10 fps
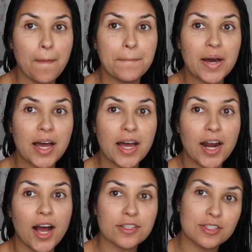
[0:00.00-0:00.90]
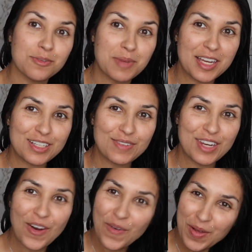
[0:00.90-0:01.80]
But I'll see you in my next
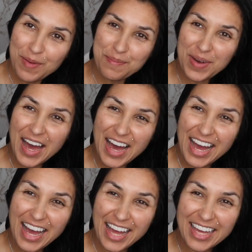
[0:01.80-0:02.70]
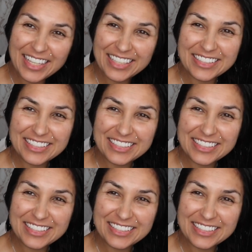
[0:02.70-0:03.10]
video. Bye!